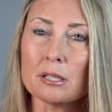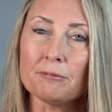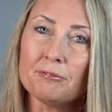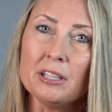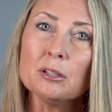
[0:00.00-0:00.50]
that
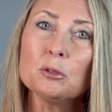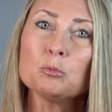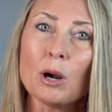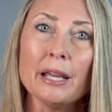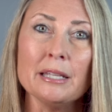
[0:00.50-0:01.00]
feel
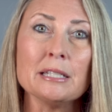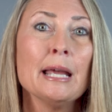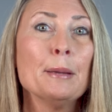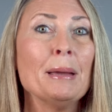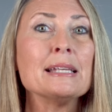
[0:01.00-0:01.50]
right
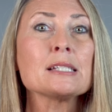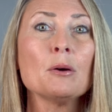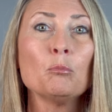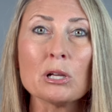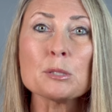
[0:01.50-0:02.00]
based
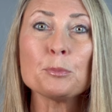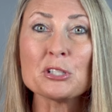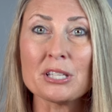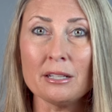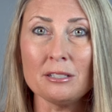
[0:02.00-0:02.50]
on what's
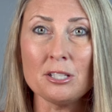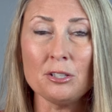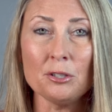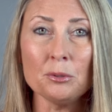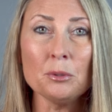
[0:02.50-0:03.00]
presented to
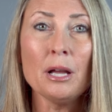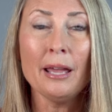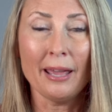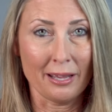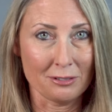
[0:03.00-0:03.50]
you
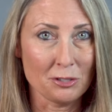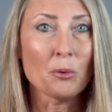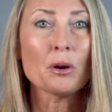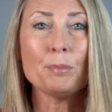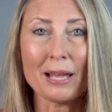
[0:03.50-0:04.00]
and
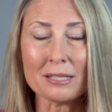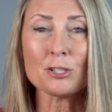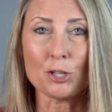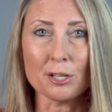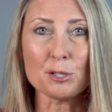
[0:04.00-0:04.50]
your
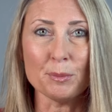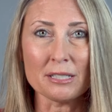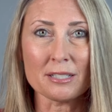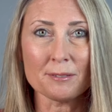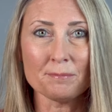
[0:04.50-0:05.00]
best
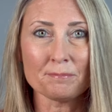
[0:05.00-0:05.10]
judgment.